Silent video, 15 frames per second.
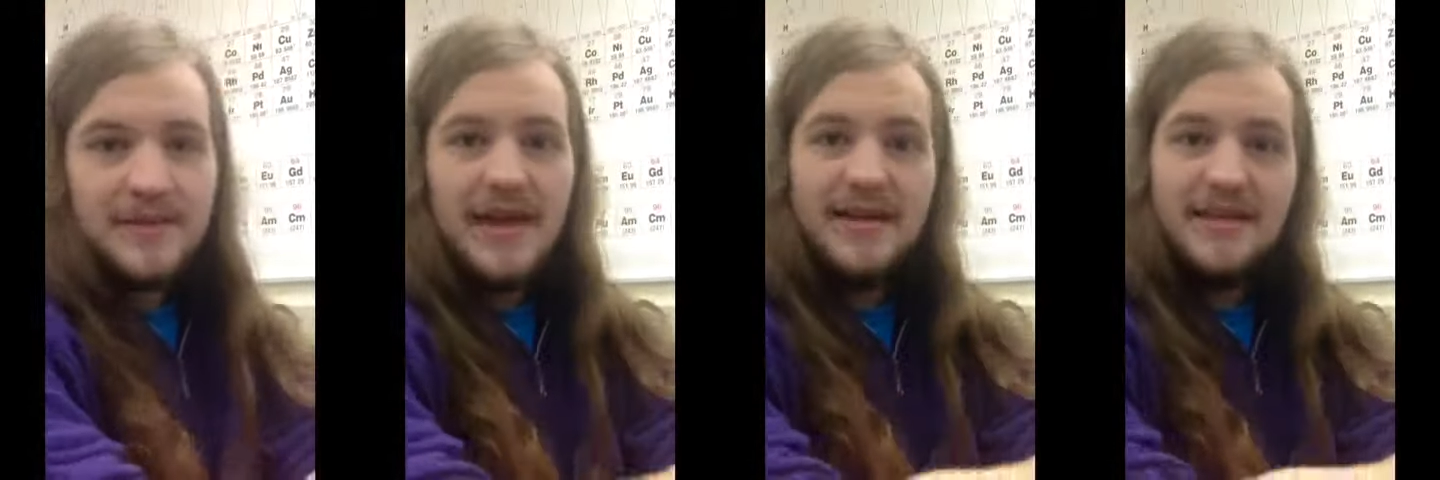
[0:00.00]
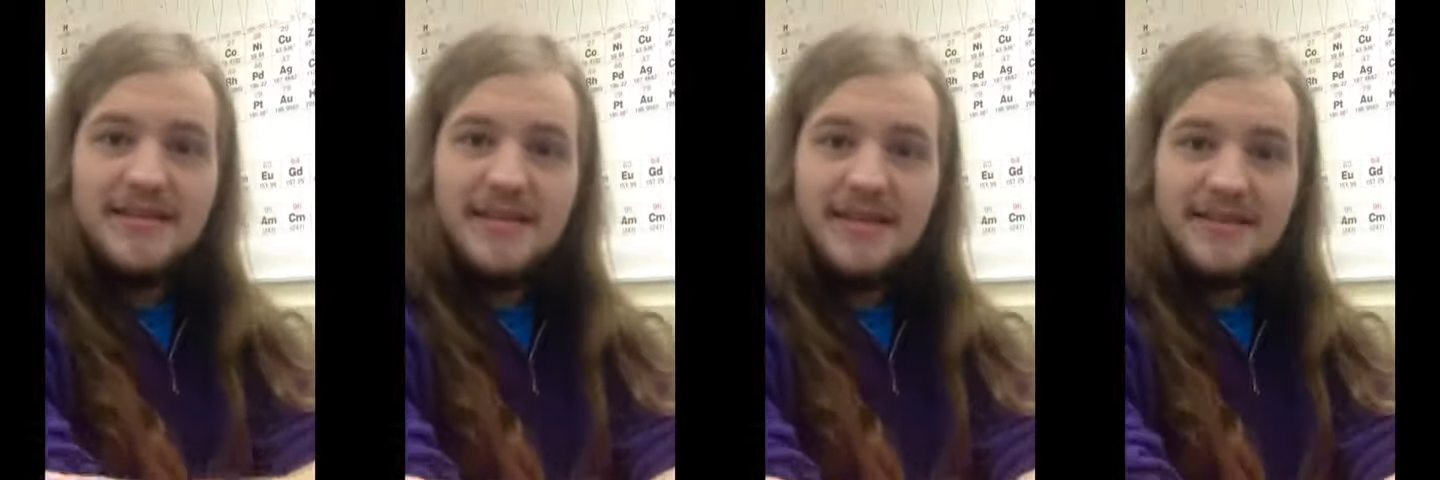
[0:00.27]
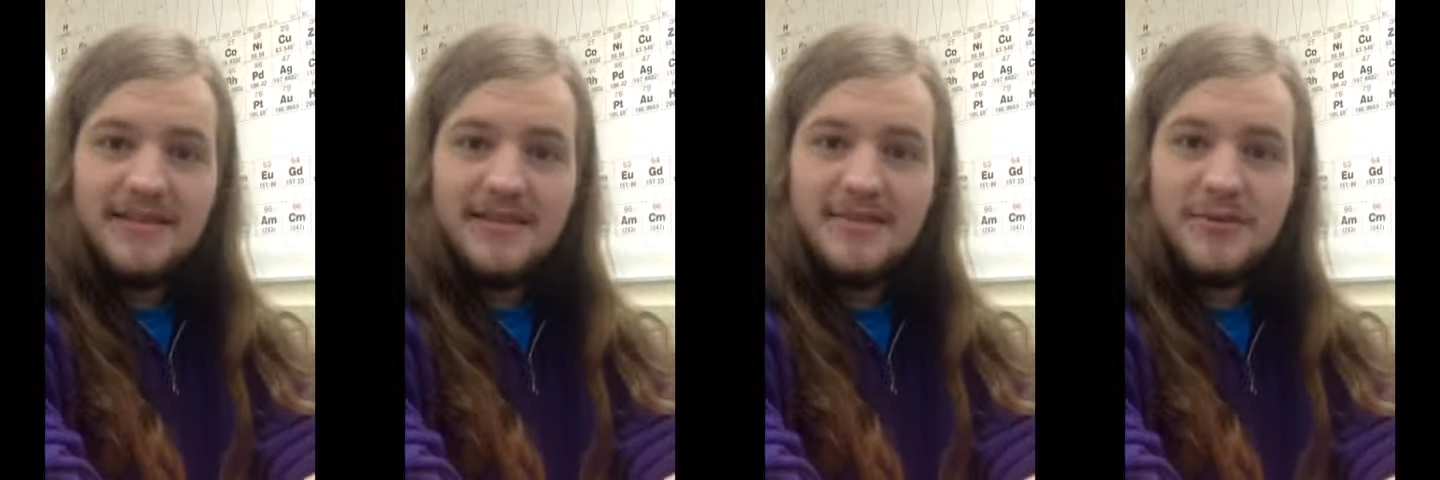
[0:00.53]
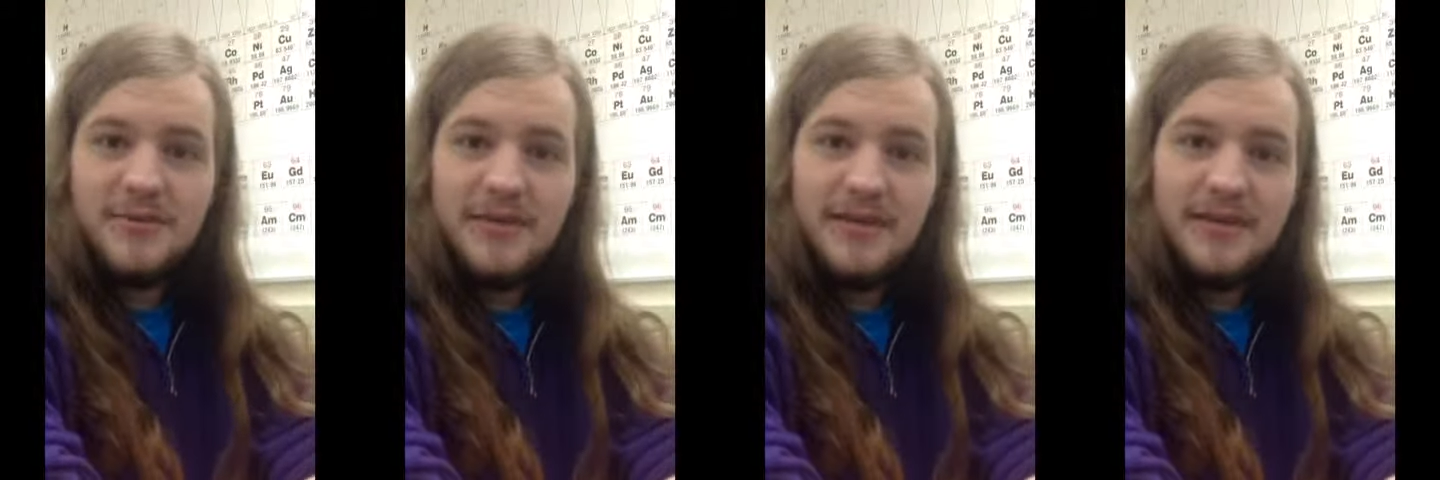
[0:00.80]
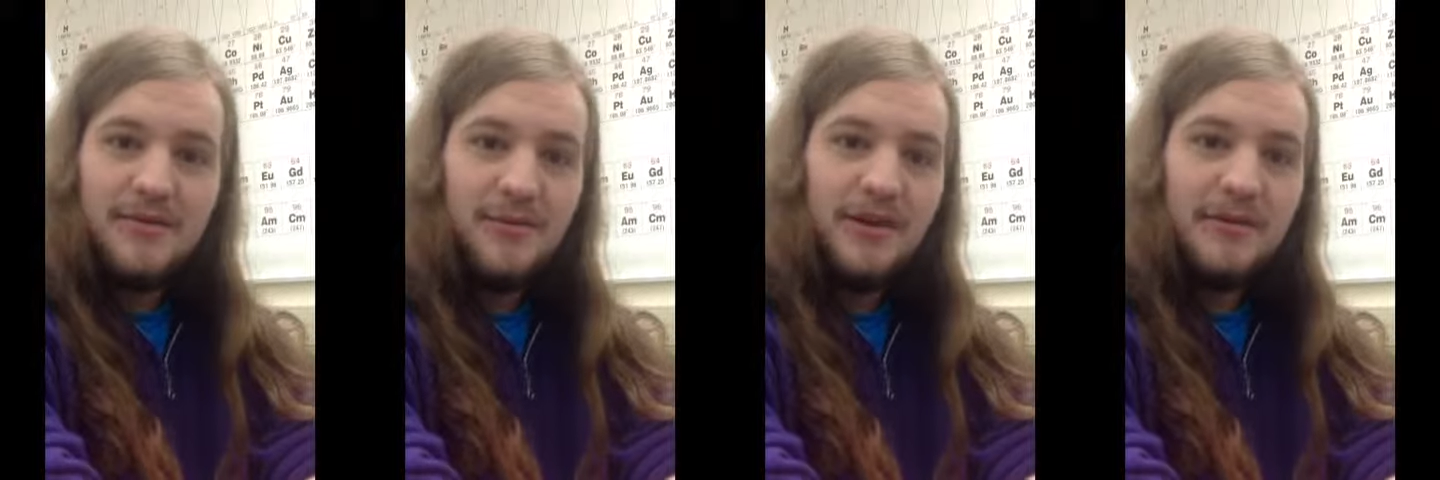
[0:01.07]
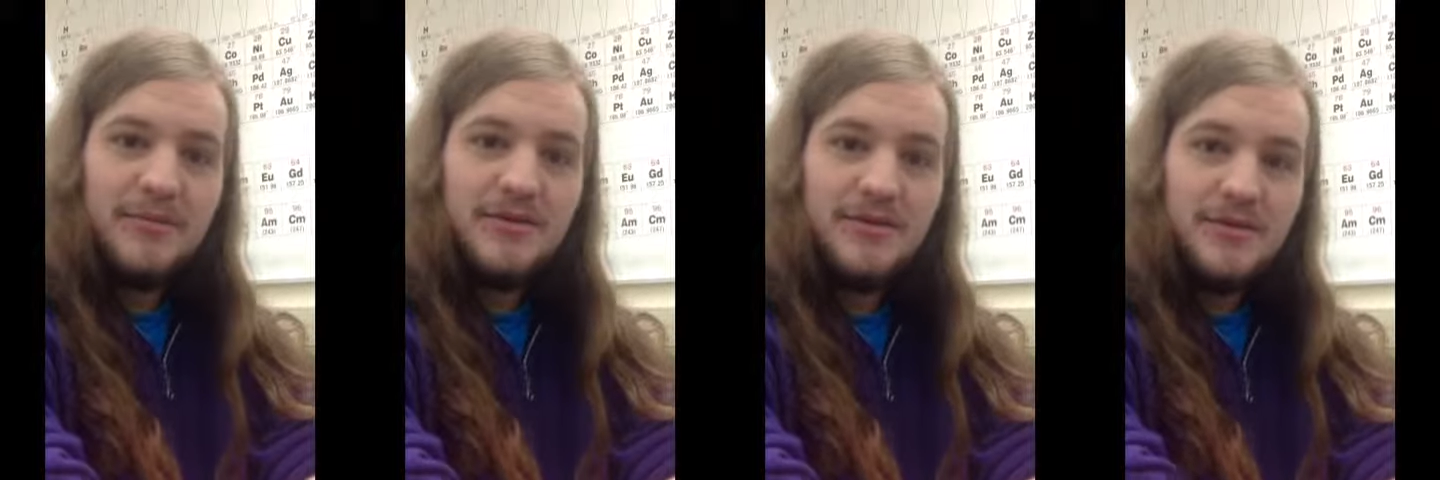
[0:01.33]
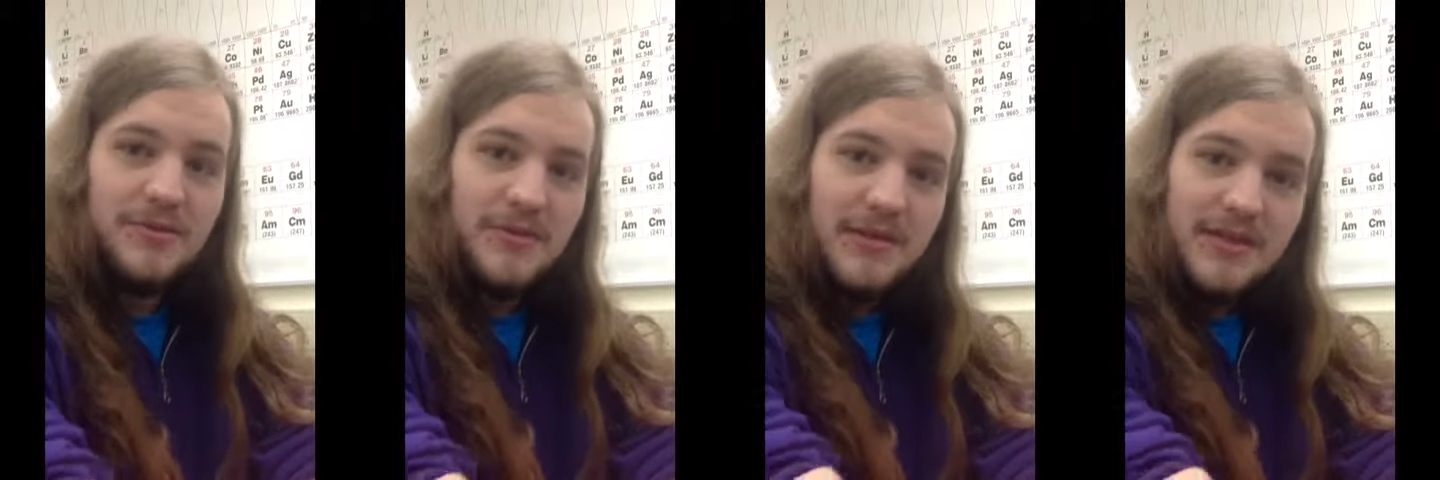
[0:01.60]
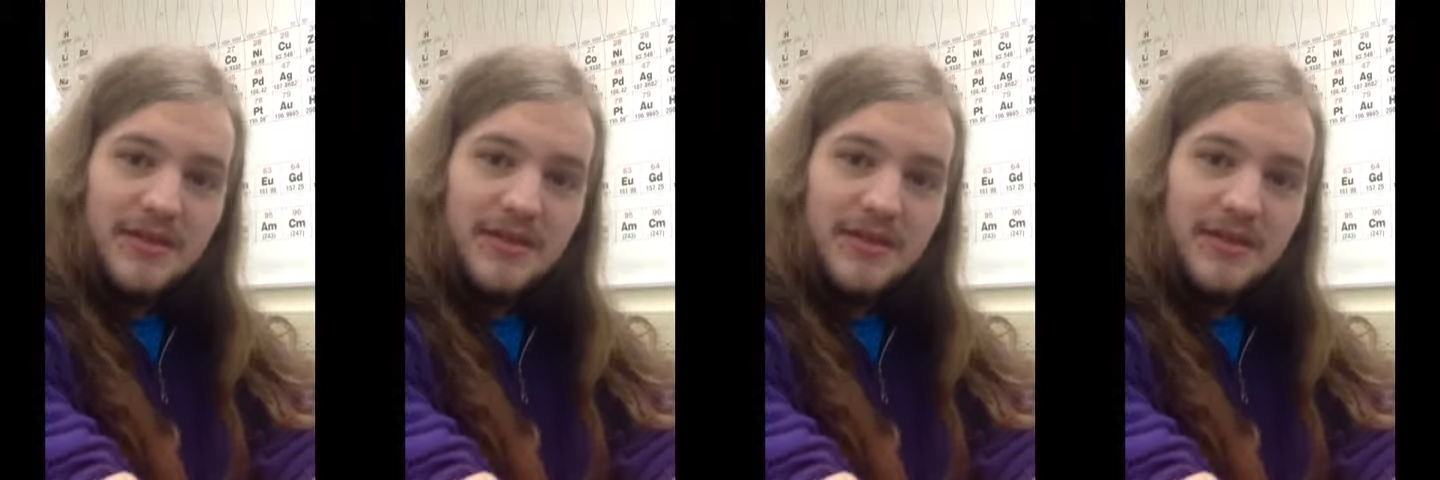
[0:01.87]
and to test this we went up to